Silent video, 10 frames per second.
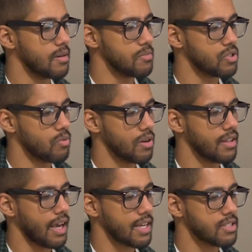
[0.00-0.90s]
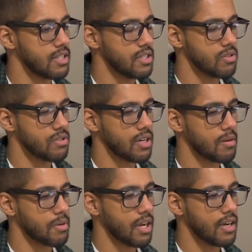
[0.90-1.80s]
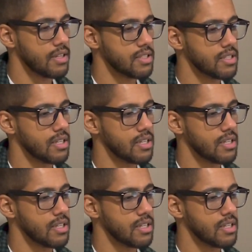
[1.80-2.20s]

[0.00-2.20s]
So when that's healed up, guys,